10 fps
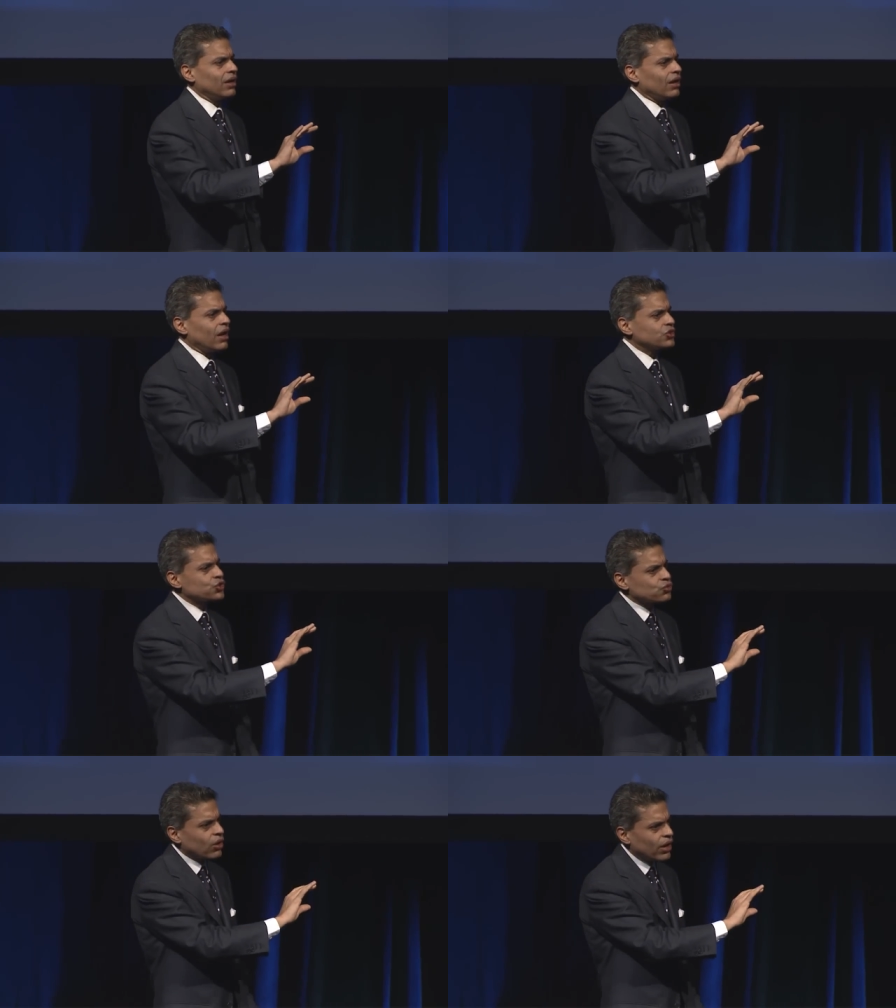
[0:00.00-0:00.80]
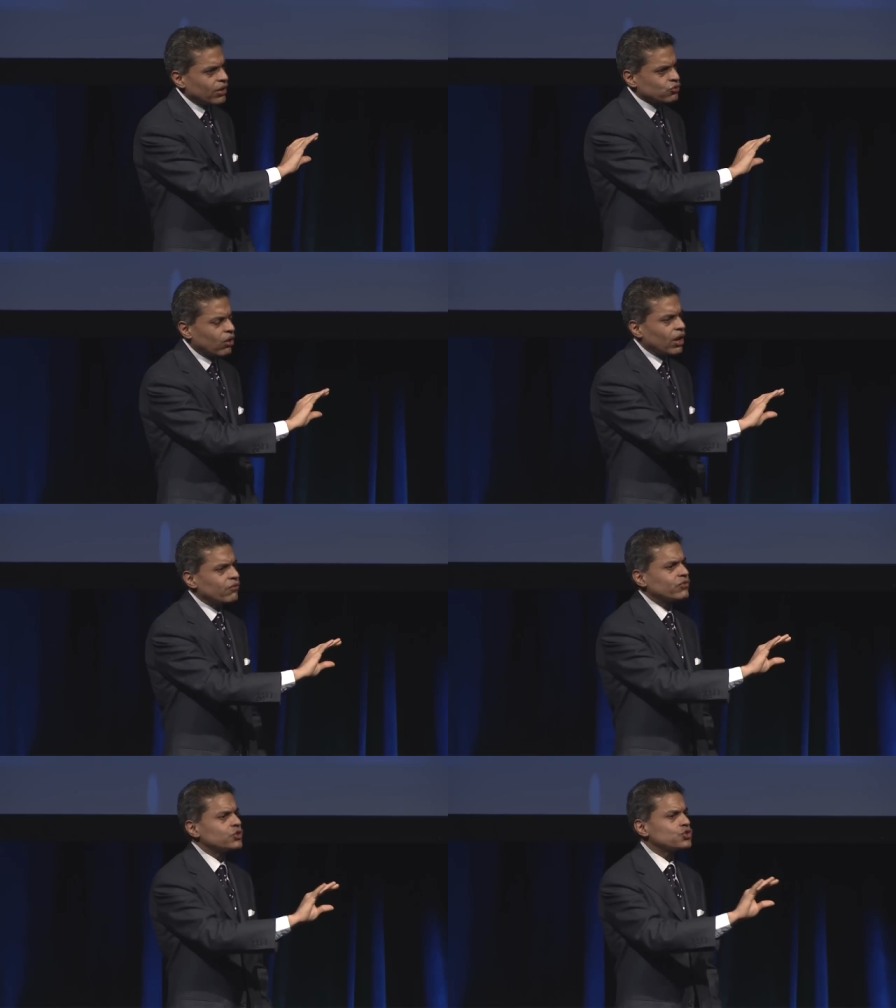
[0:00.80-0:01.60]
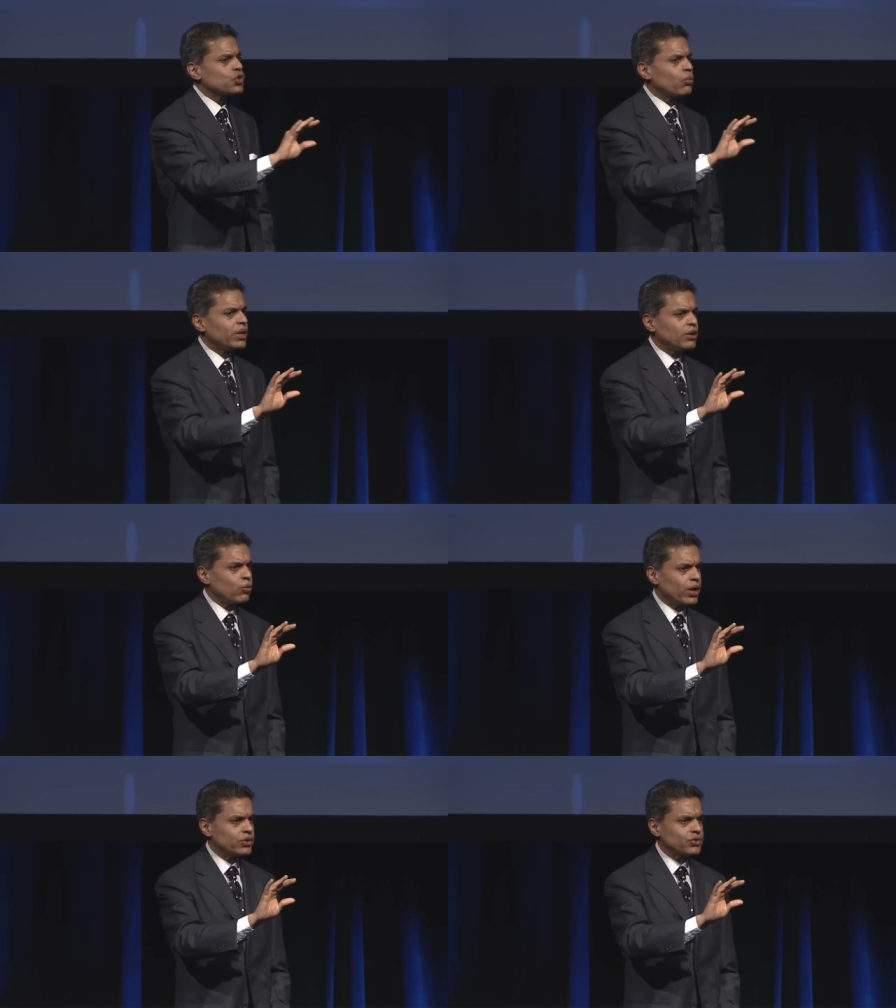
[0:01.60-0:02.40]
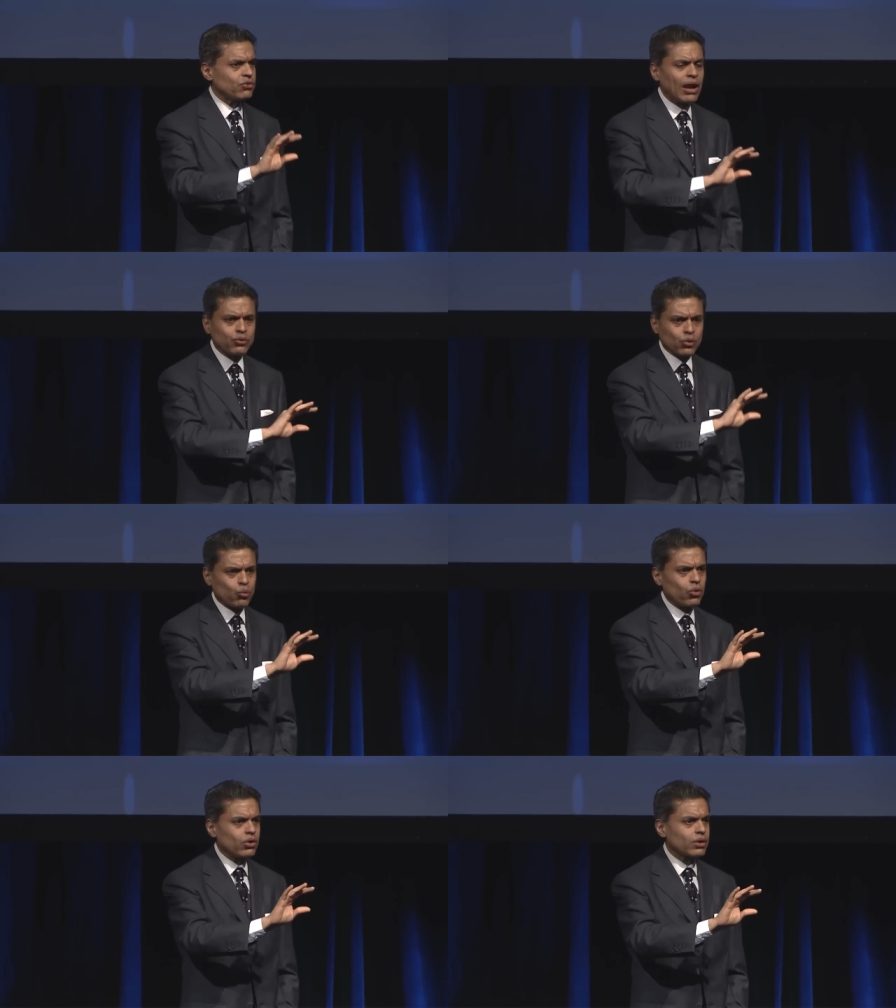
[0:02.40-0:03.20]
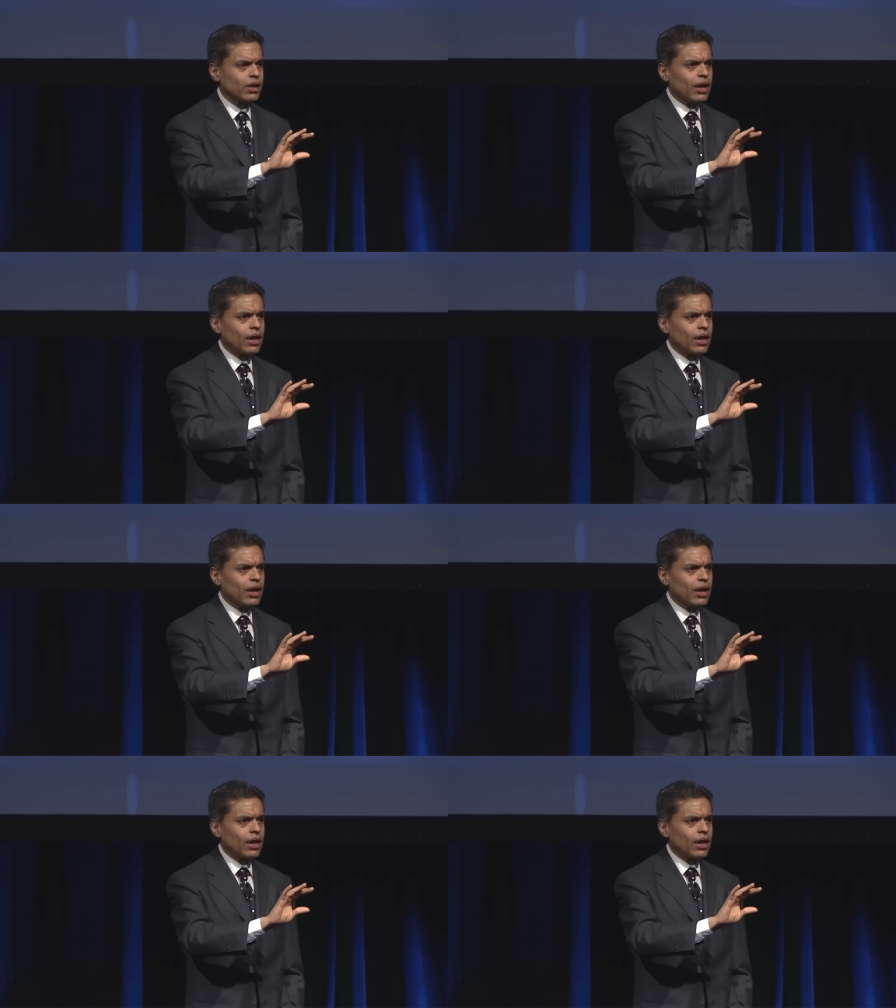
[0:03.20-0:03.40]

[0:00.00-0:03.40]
has triumphed in so many ways around the world.